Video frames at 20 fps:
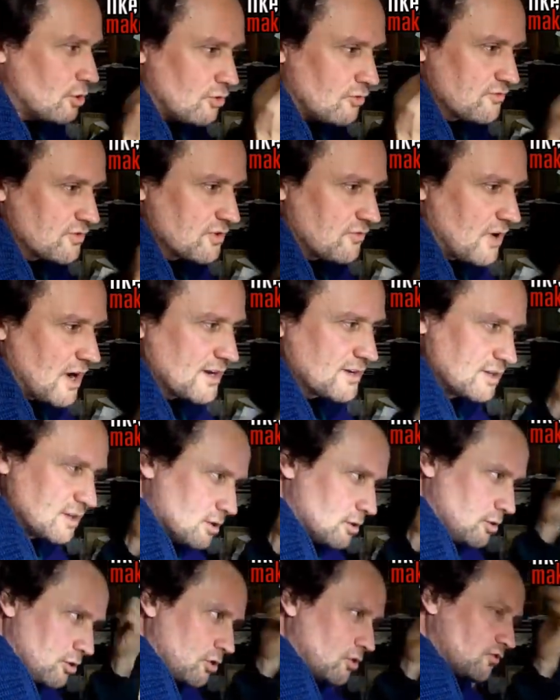of Vivaldi
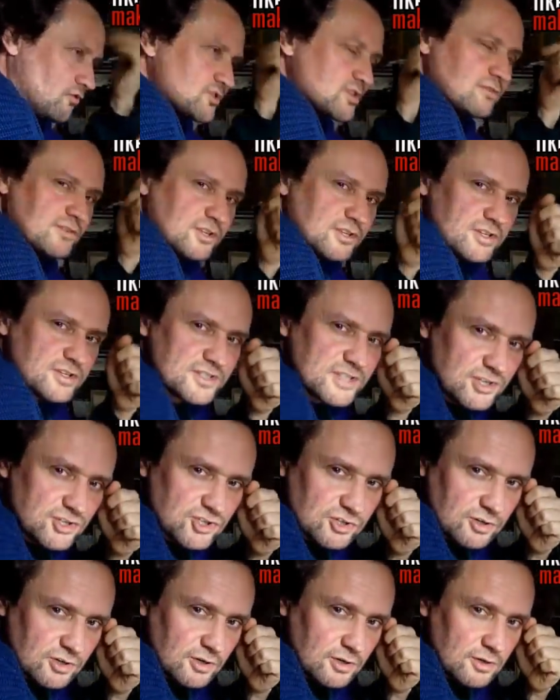of 17th
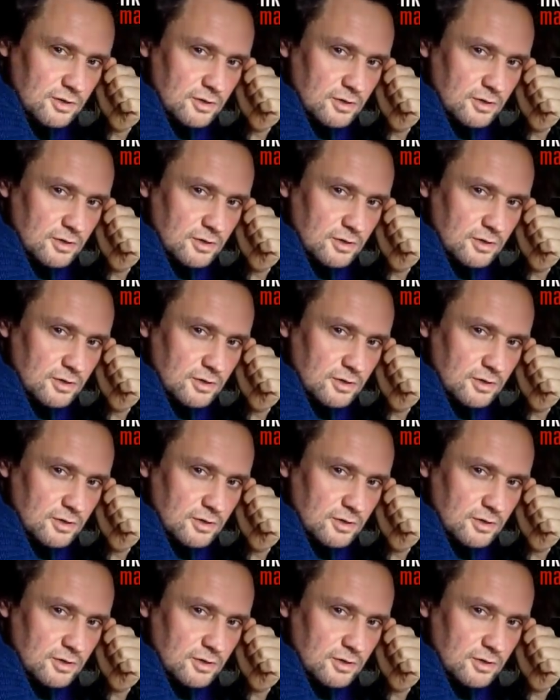century.